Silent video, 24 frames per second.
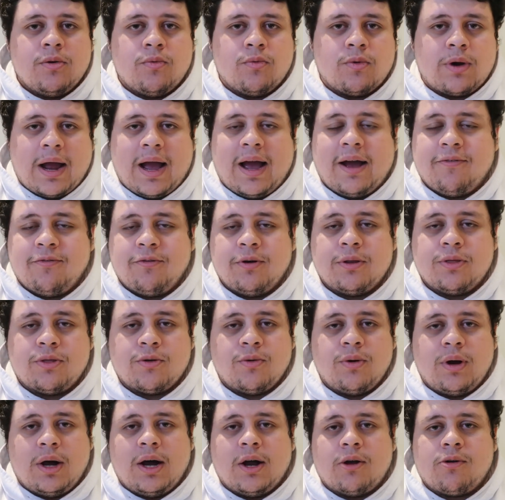We're halfway
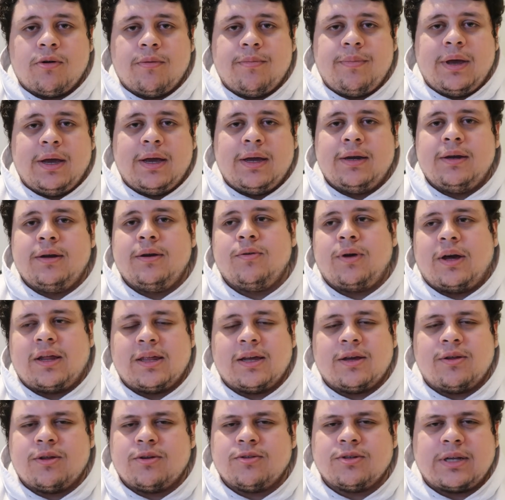through Aquaman. I
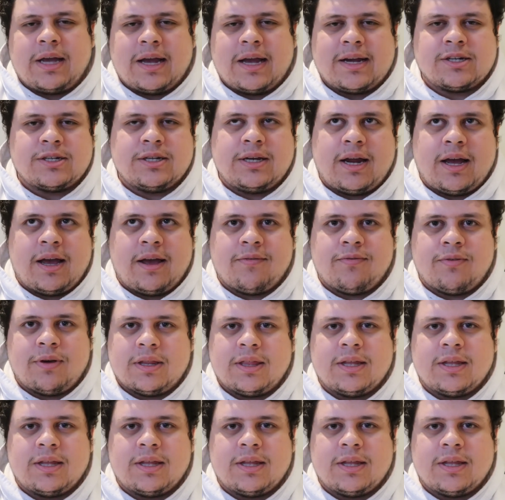think there was actually not halfway.